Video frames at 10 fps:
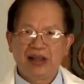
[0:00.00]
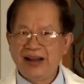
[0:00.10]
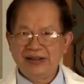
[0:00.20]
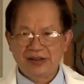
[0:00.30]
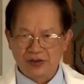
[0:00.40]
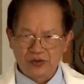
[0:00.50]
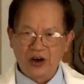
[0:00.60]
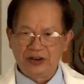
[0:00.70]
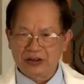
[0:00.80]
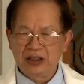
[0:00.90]
That's
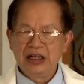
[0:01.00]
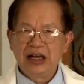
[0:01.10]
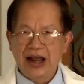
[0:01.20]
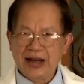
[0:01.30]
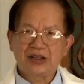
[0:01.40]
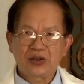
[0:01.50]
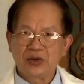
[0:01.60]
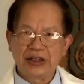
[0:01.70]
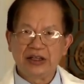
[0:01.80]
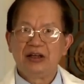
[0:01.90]
wrong.
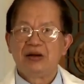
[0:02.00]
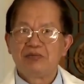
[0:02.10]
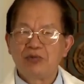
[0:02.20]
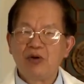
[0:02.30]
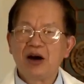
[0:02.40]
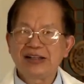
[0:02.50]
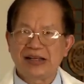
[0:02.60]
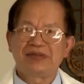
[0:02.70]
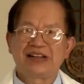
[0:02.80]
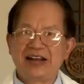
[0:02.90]
Actually, more
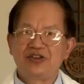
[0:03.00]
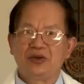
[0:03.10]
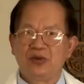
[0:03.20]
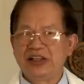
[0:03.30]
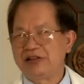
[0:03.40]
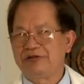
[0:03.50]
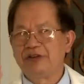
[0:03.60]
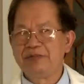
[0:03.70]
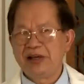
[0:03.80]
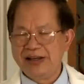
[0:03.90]
substantial is
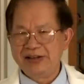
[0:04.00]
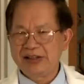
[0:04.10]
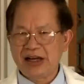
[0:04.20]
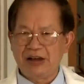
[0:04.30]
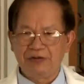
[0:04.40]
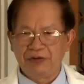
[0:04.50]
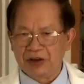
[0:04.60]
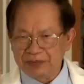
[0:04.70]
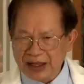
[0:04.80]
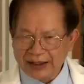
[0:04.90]
from inside,
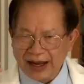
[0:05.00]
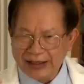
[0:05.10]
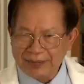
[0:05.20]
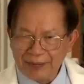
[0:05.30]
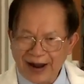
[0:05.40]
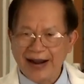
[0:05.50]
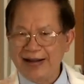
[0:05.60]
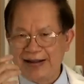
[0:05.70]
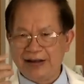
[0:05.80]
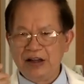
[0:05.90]
from the
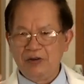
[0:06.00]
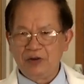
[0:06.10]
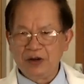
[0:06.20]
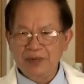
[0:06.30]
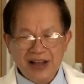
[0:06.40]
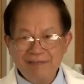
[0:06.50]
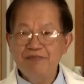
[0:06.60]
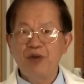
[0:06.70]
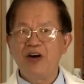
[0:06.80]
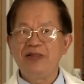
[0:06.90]
prior, from
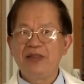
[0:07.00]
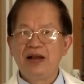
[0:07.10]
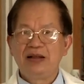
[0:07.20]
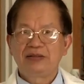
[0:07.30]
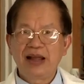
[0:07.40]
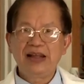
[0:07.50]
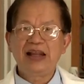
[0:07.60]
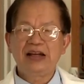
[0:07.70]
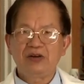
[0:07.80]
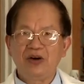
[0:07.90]
inborn.
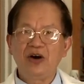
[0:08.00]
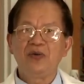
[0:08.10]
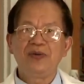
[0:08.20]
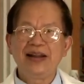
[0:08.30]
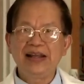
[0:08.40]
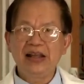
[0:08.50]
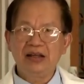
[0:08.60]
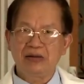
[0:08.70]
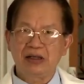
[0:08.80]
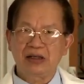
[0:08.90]
They
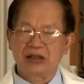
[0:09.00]
already